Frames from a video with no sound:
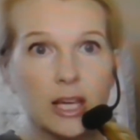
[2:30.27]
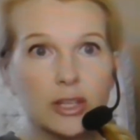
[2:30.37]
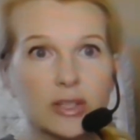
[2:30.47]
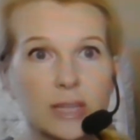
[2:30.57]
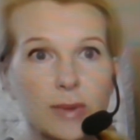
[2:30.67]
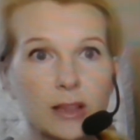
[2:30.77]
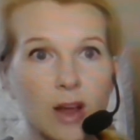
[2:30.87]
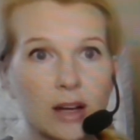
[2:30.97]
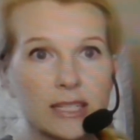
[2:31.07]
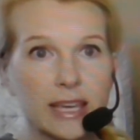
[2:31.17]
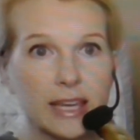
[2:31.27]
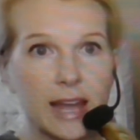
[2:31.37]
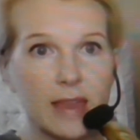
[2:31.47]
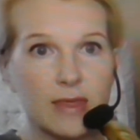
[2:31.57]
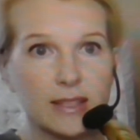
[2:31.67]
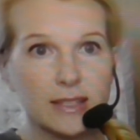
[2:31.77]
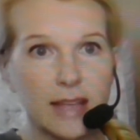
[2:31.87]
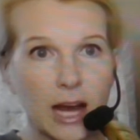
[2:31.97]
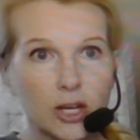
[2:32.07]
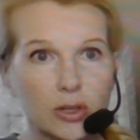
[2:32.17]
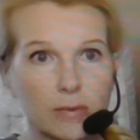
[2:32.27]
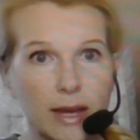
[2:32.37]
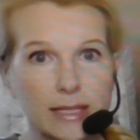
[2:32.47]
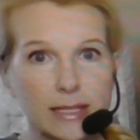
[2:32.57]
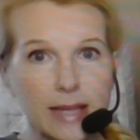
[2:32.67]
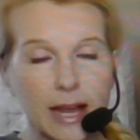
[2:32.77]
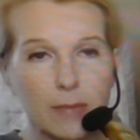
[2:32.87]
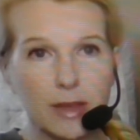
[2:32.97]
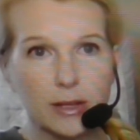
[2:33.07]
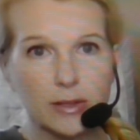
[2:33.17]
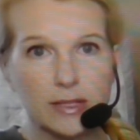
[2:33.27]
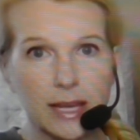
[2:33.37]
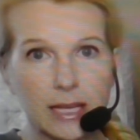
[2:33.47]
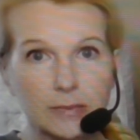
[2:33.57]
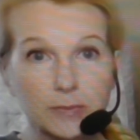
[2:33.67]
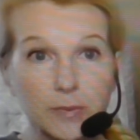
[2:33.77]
You'll see me logged in, and this is actually my setup that you're seeing.